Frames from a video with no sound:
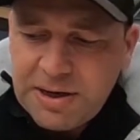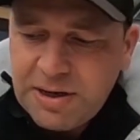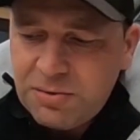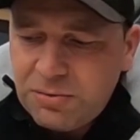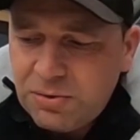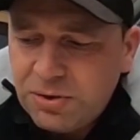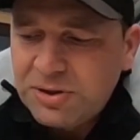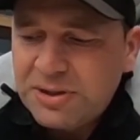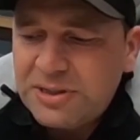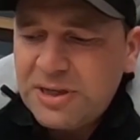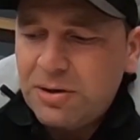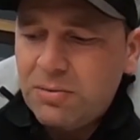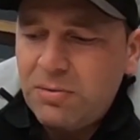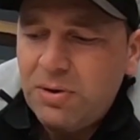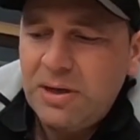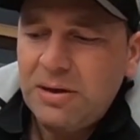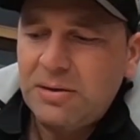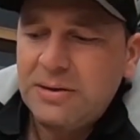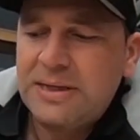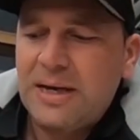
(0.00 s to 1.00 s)
it runs in
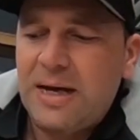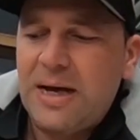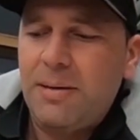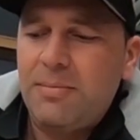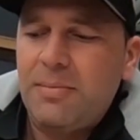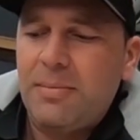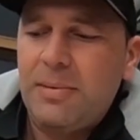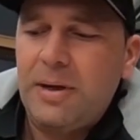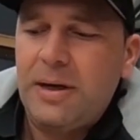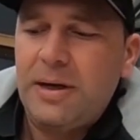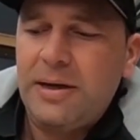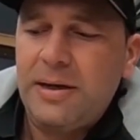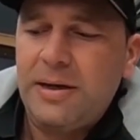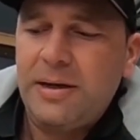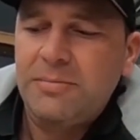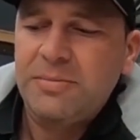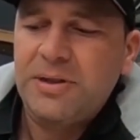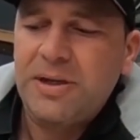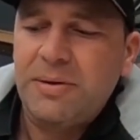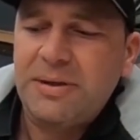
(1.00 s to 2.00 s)
real time,
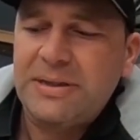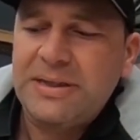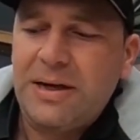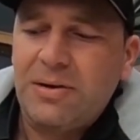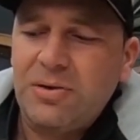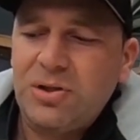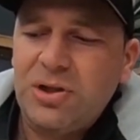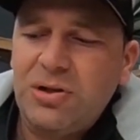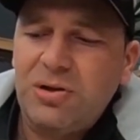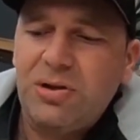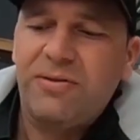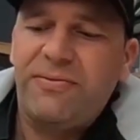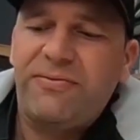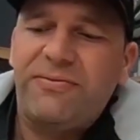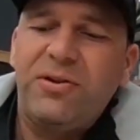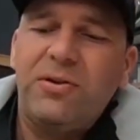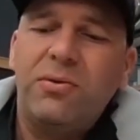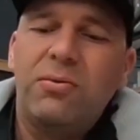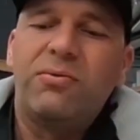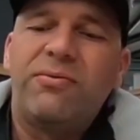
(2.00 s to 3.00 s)
so it tells you the
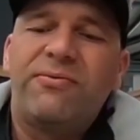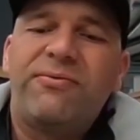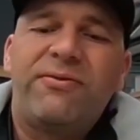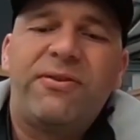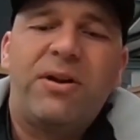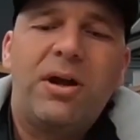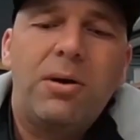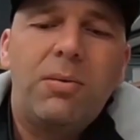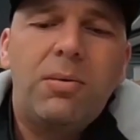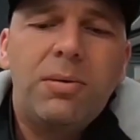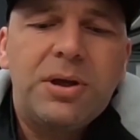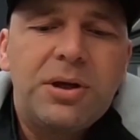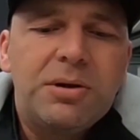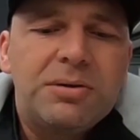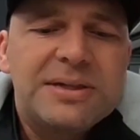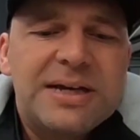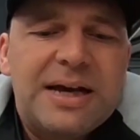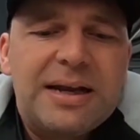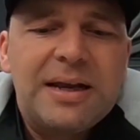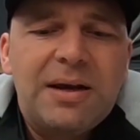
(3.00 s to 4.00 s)
fuel flow. You
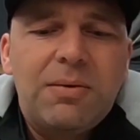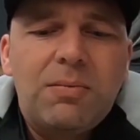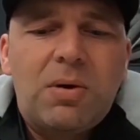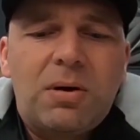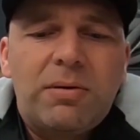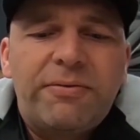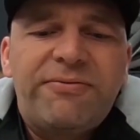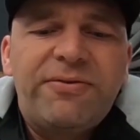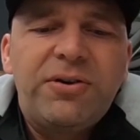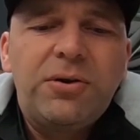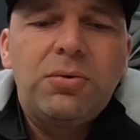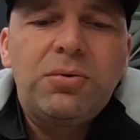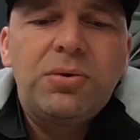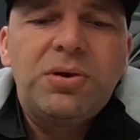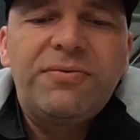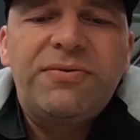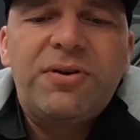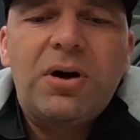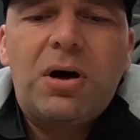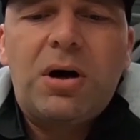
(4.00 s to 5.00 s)
tell it what fuel
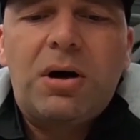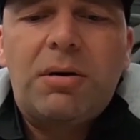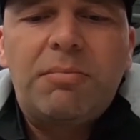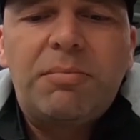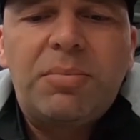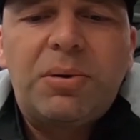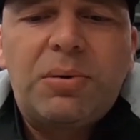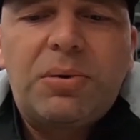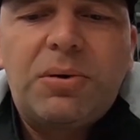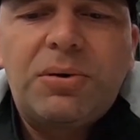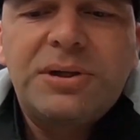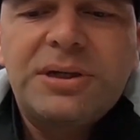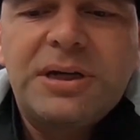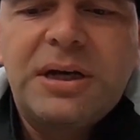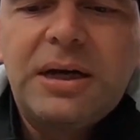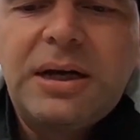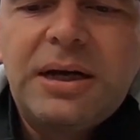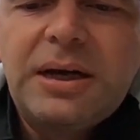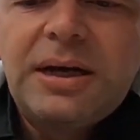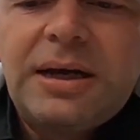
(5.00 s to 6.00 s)
you've got on board,
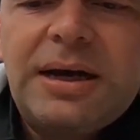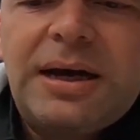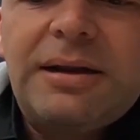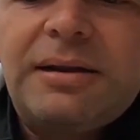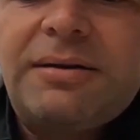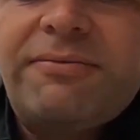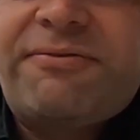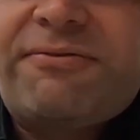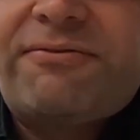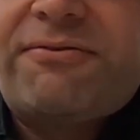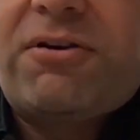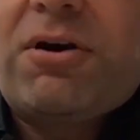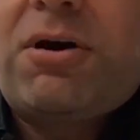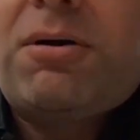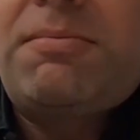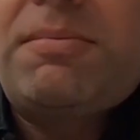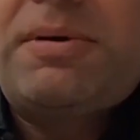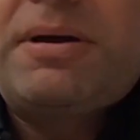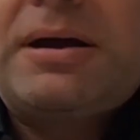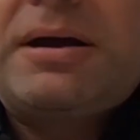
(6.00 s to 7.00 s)
and
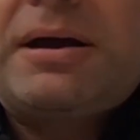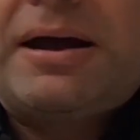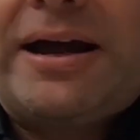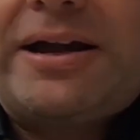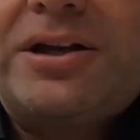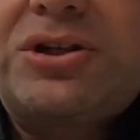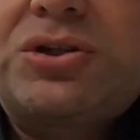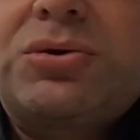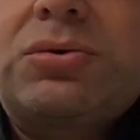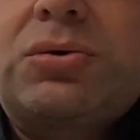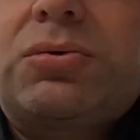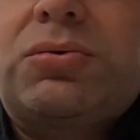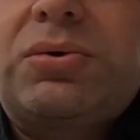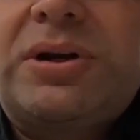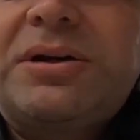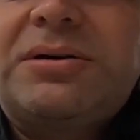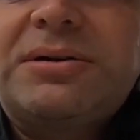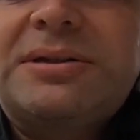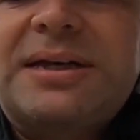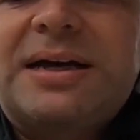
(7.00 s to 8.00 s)
from actual
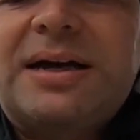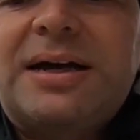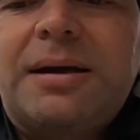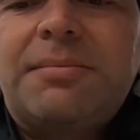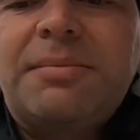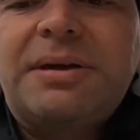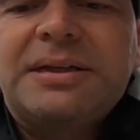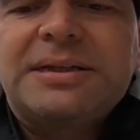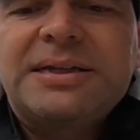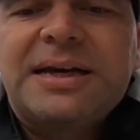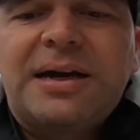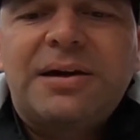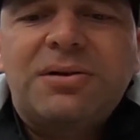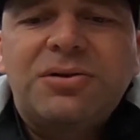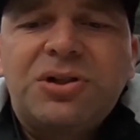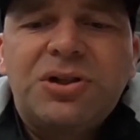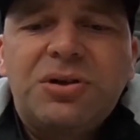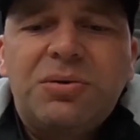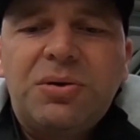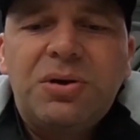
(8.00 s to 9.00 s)
real time it
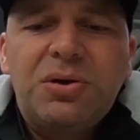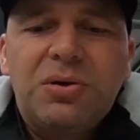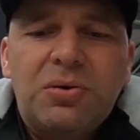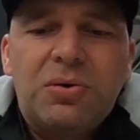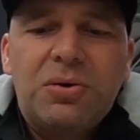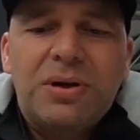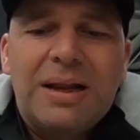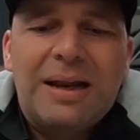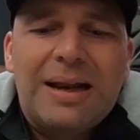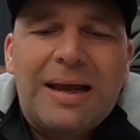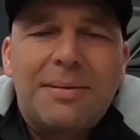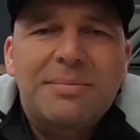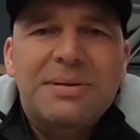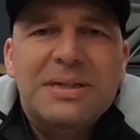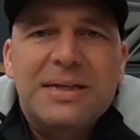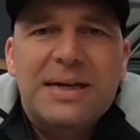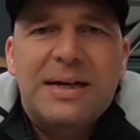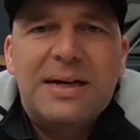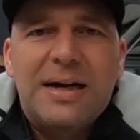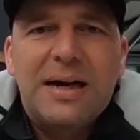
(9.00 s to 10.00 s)
tells you your
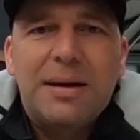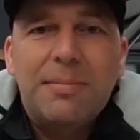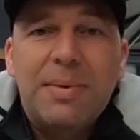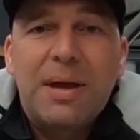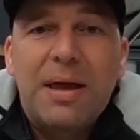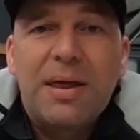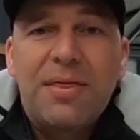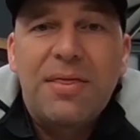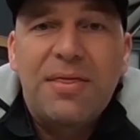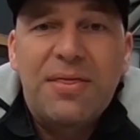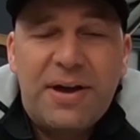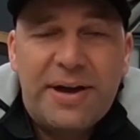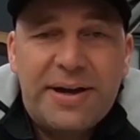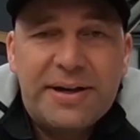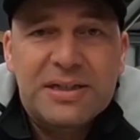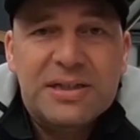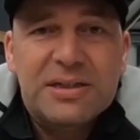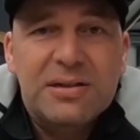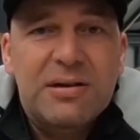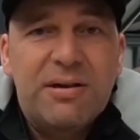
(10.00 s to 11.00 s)
elapsed time.
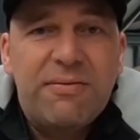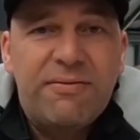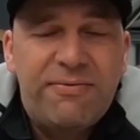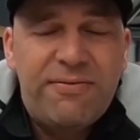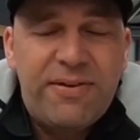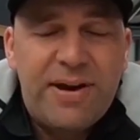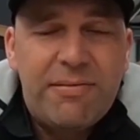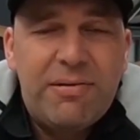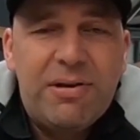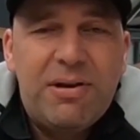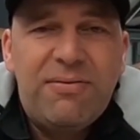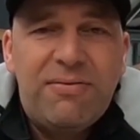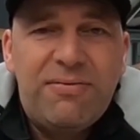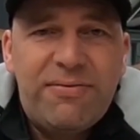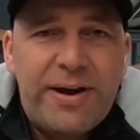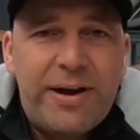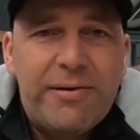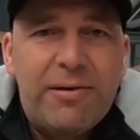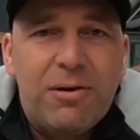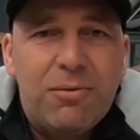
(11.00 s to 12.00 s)
That's very,
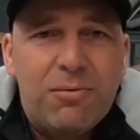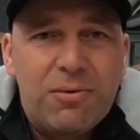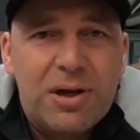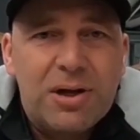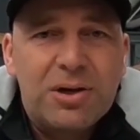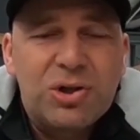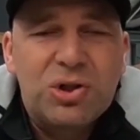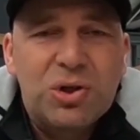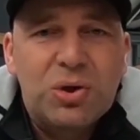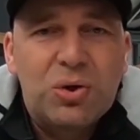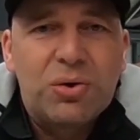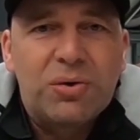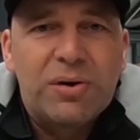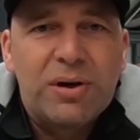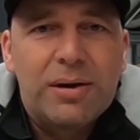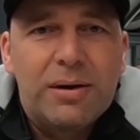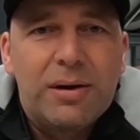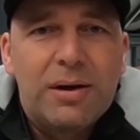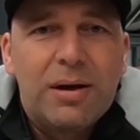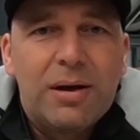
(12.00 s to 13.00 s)
very reassuring